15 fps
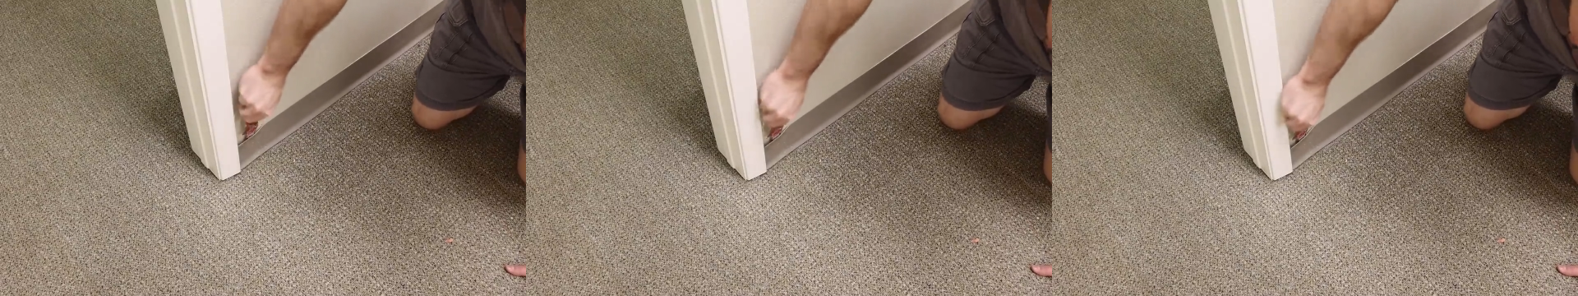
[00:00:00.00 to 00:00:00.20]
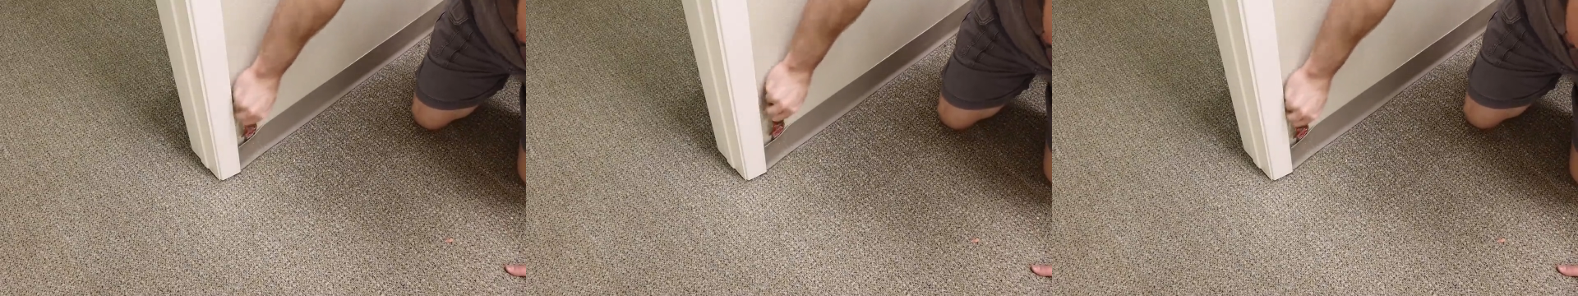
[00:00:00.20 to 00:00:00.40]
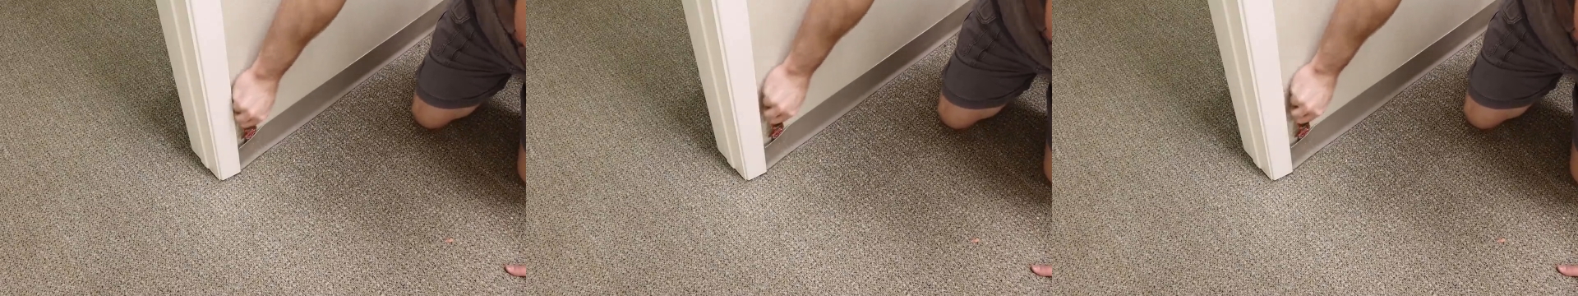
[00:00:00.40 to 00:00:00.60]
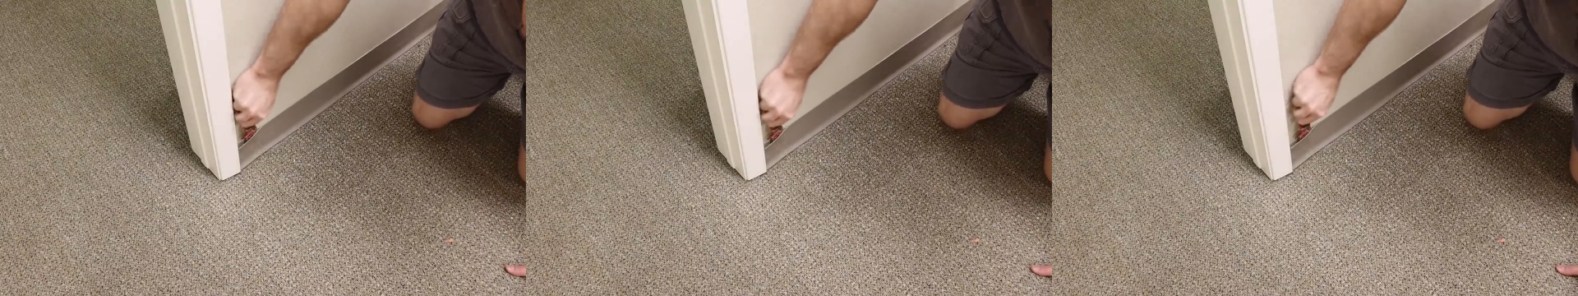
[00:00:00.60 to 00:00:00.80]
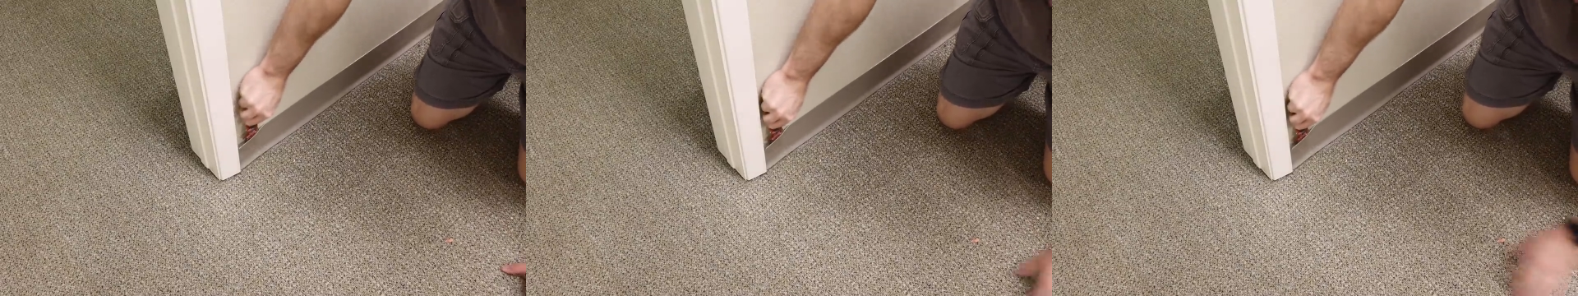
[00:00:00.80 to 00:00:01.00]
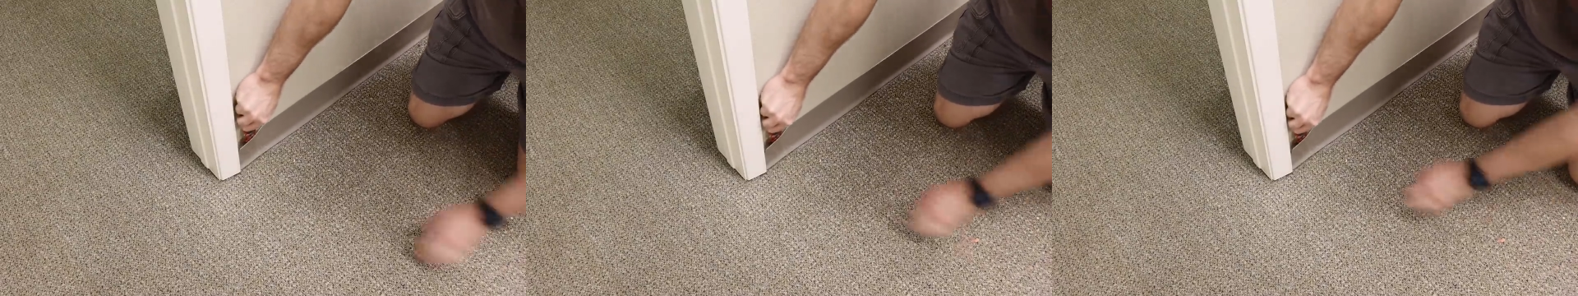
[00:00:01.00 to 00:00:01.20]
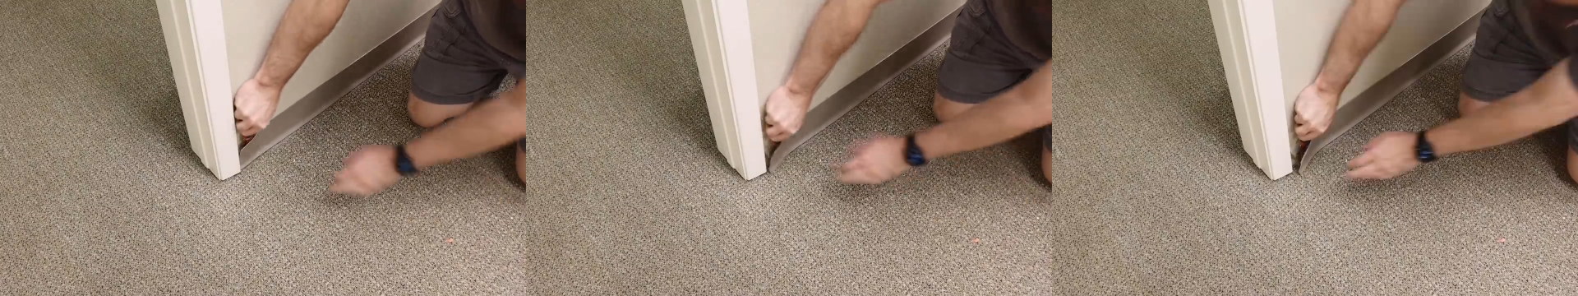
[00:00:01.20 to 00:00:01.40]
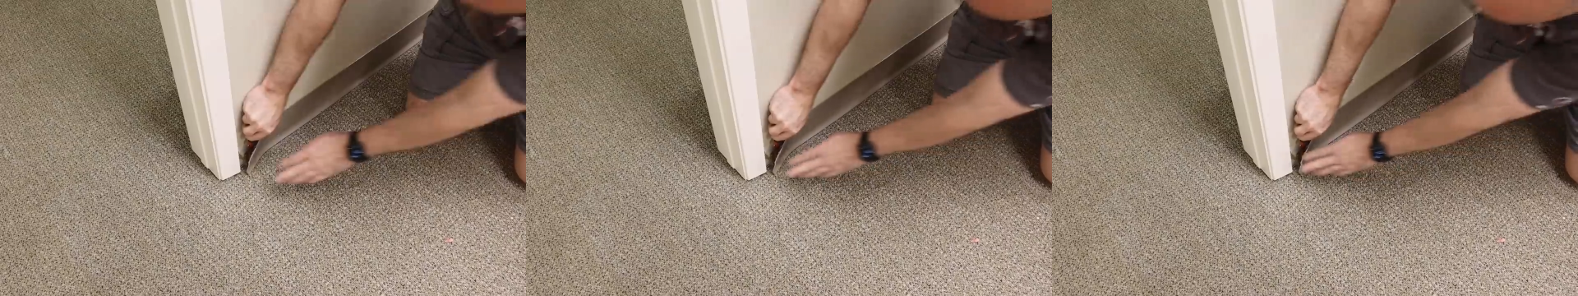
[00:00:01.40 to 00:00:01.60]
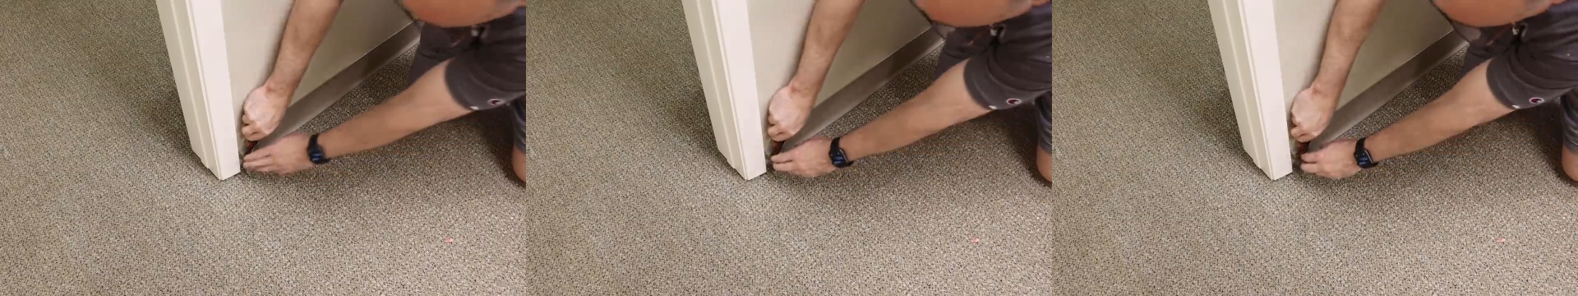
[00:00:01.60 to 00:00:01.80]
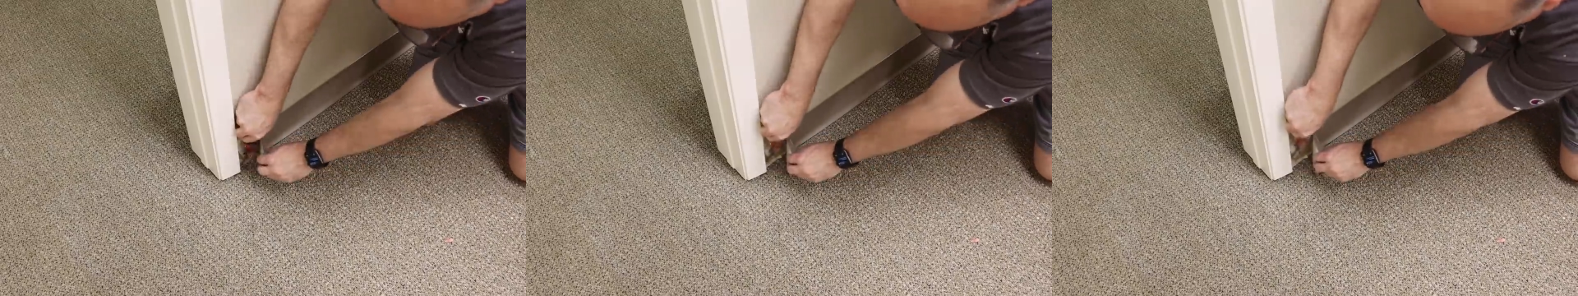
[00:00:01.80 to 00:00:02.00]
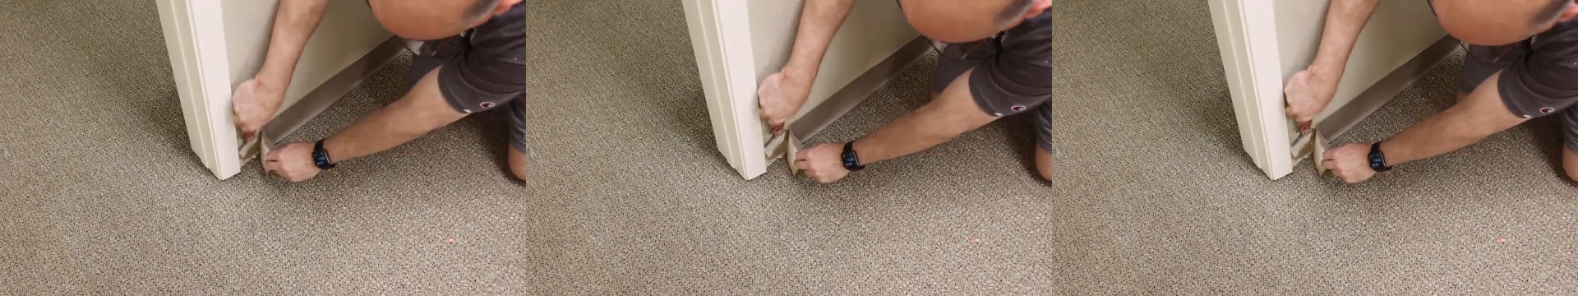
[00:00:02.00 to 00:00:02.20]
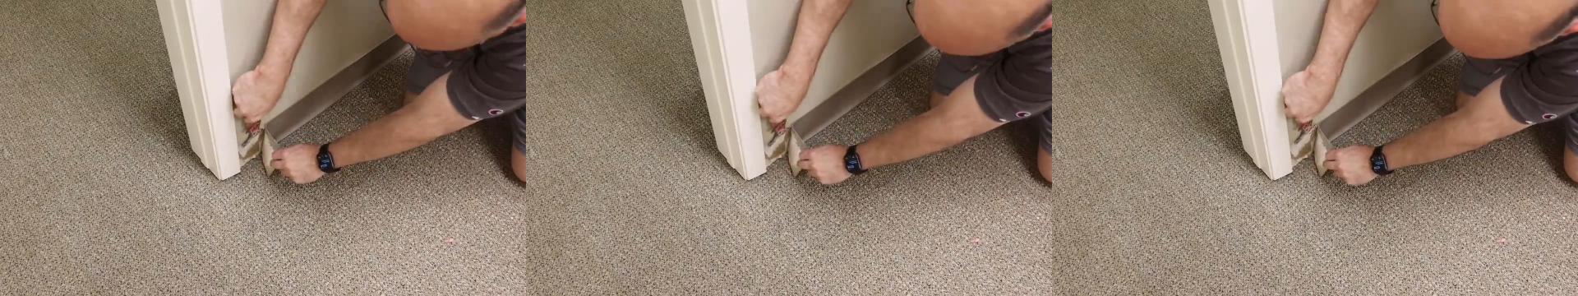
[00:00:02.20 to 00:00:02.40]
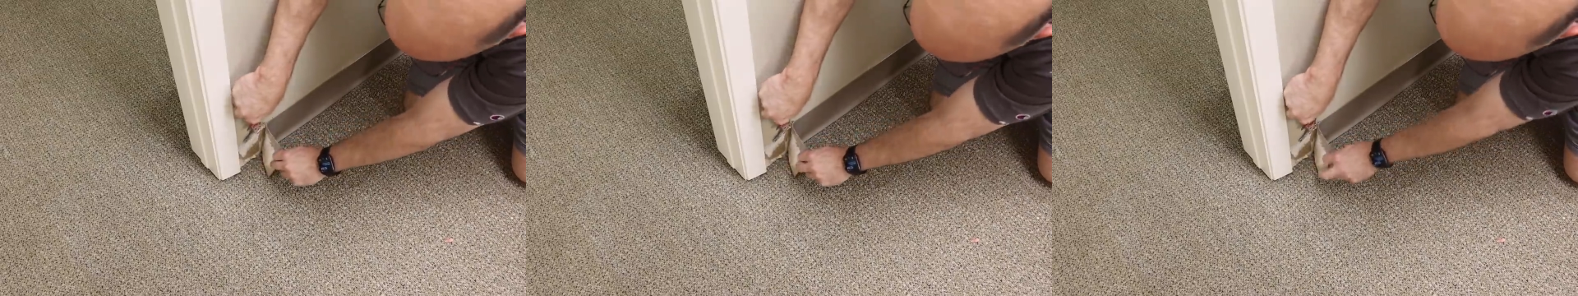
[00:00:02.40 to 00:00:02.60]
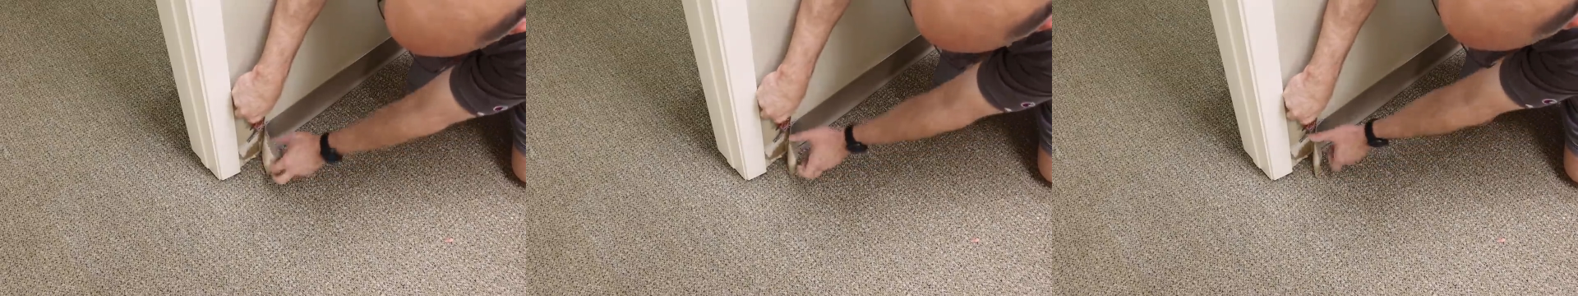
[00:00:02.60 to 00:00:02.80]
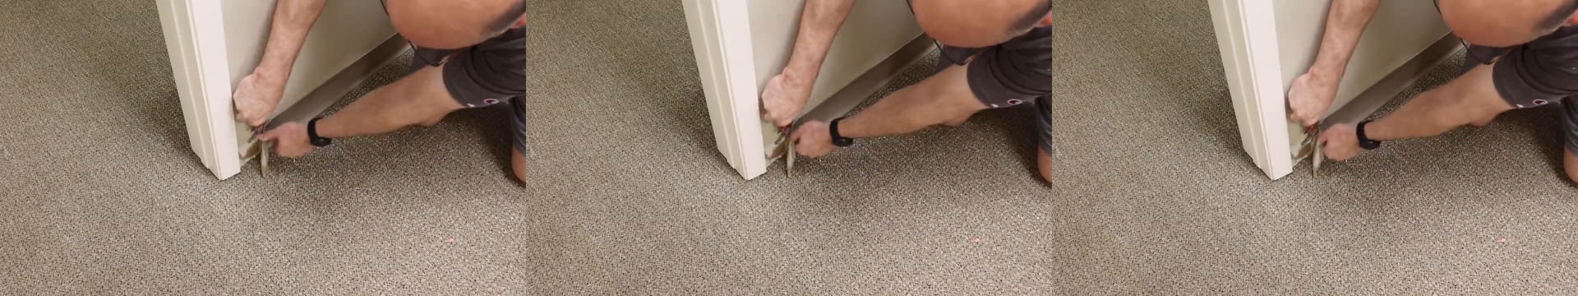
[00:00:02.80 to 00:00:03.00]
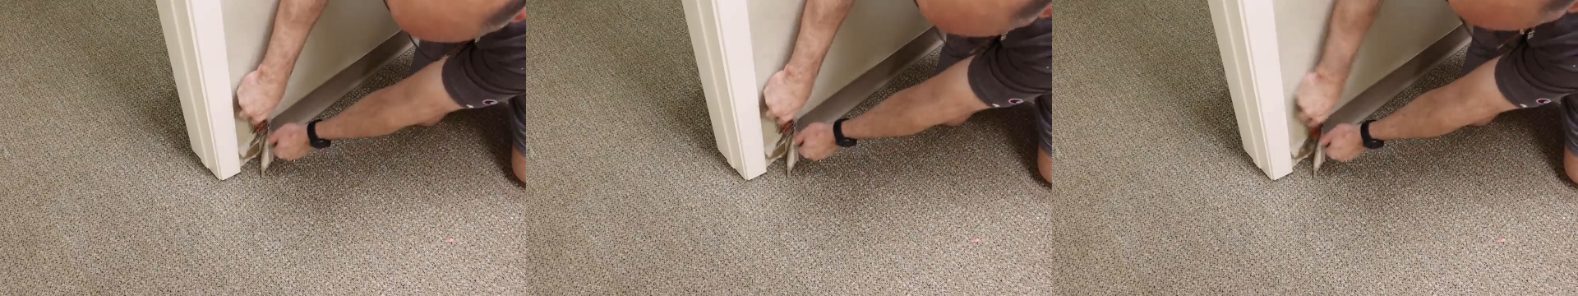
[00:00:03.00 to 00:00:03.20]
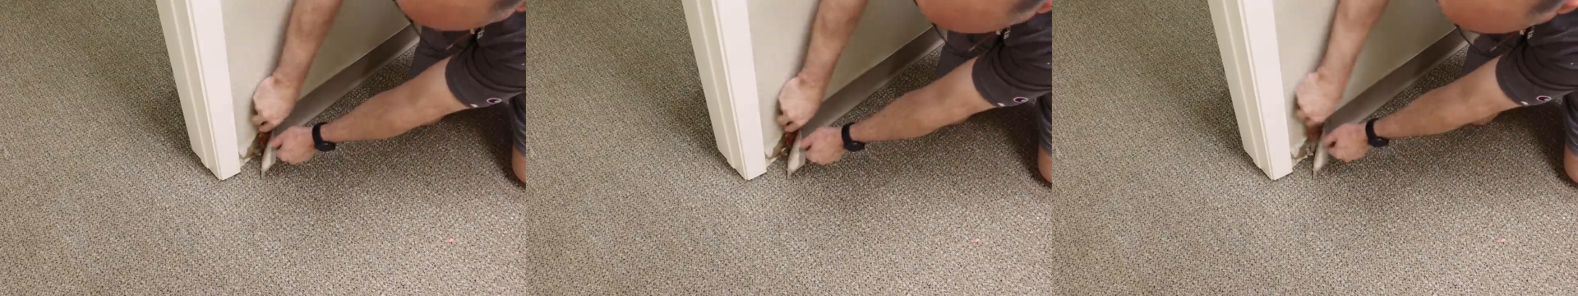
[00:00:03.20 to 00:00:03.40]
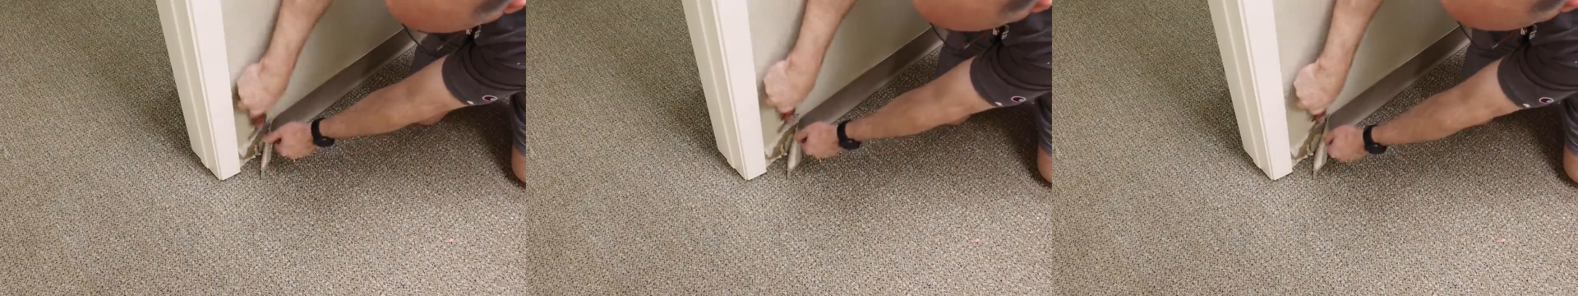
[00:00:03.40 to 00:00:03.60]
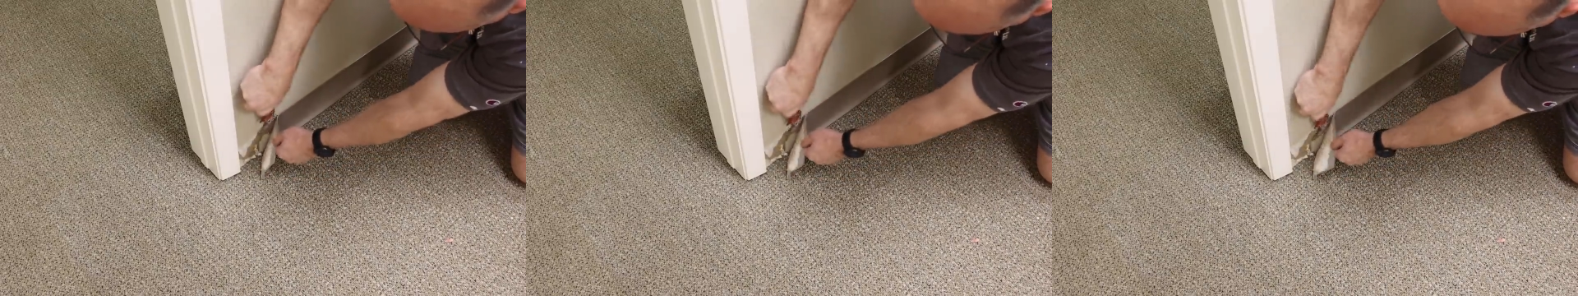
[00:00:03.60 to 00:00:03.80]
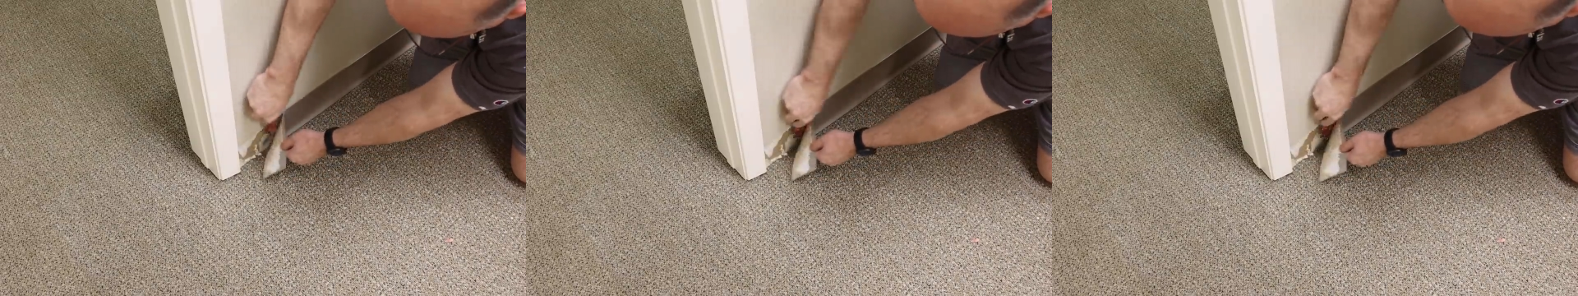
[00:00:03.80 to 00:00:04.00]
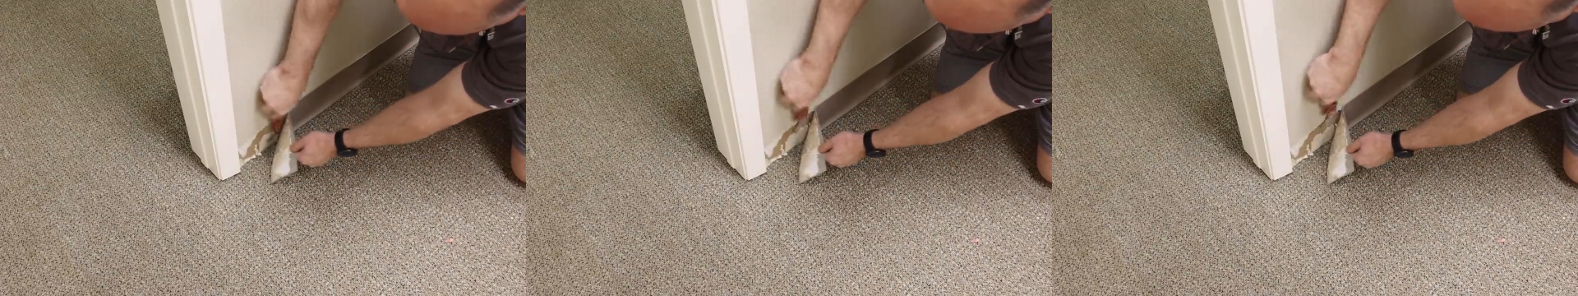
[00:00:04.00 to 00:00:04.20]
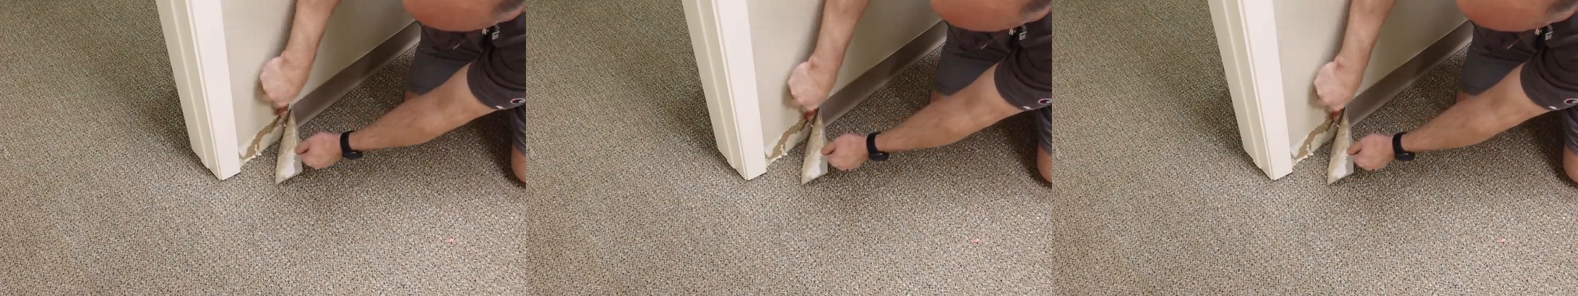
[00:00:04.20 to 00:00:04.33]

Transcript: [unreadable: no face in view]